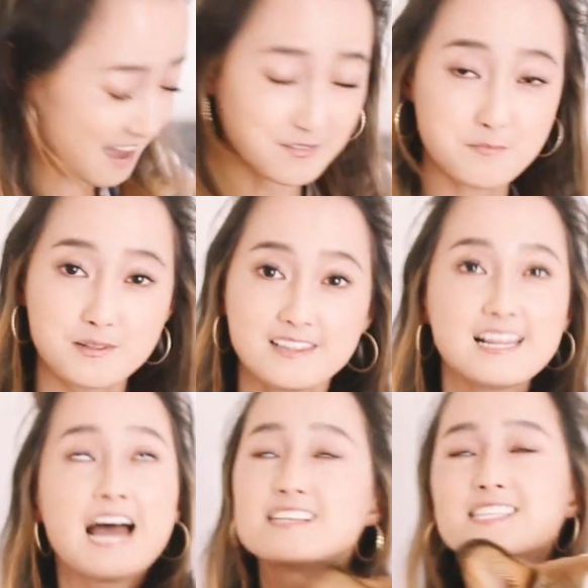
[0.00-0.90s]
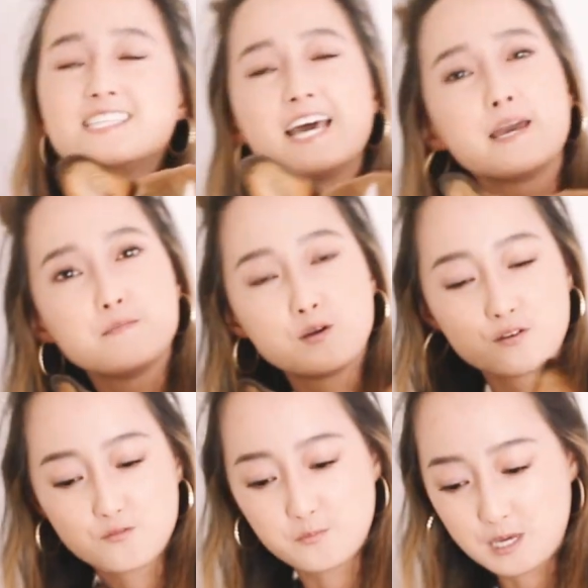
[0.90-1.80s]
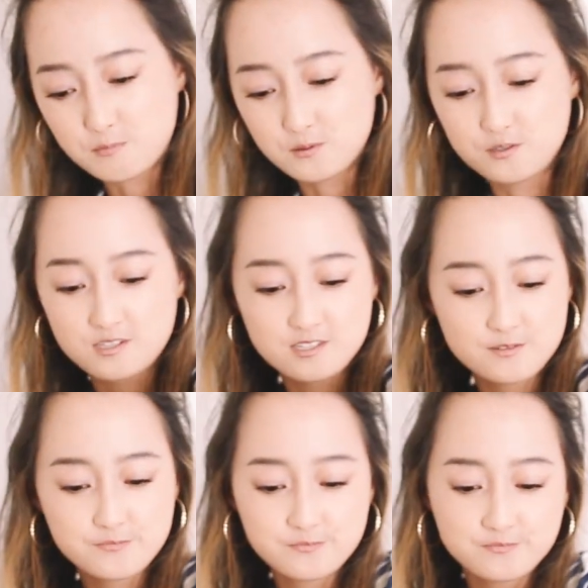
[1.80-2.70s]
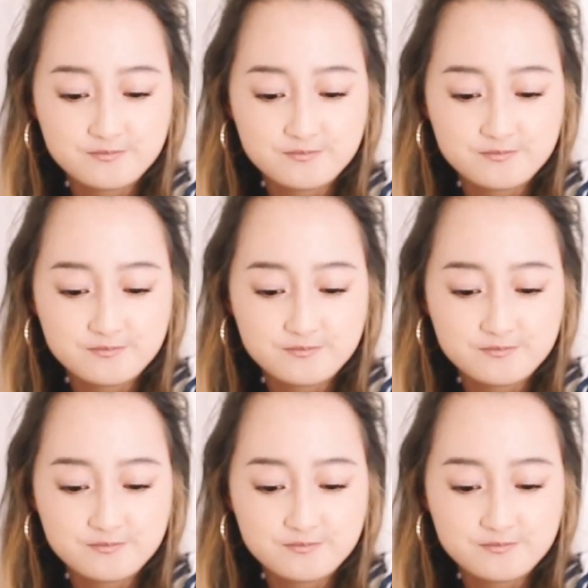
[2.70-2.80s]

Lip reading: Have a blessed day, beautiful peoples.